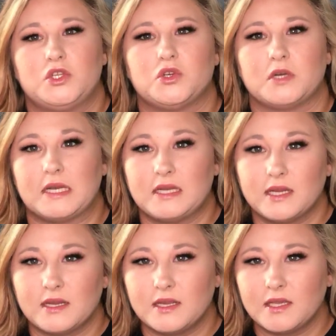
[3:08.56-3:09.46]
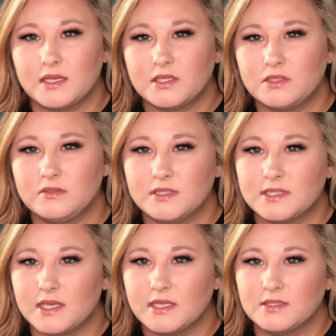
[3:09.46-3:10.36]
training, I guess you could
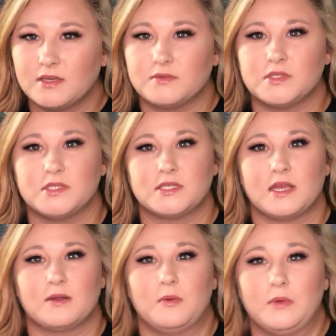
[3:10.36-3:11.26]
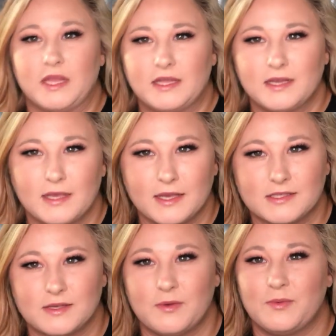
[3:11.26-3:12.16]
say, so I was just kind of winging it
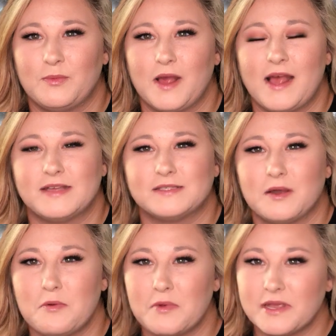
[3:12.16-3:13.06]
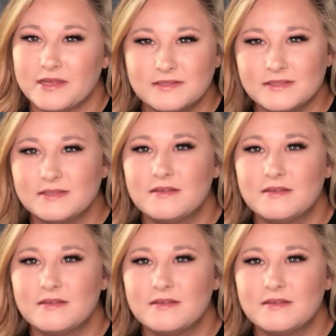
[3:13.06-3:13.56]
as I went.